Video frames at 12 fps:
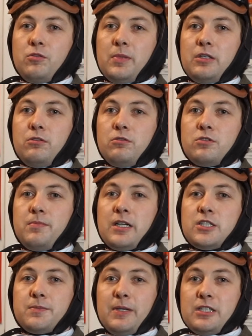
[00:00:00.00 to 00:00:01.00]
to be used by
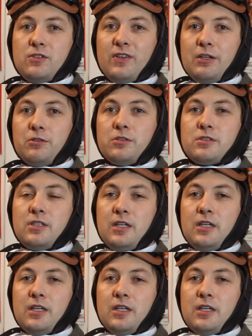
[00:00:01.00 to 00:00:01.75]
spacefarers,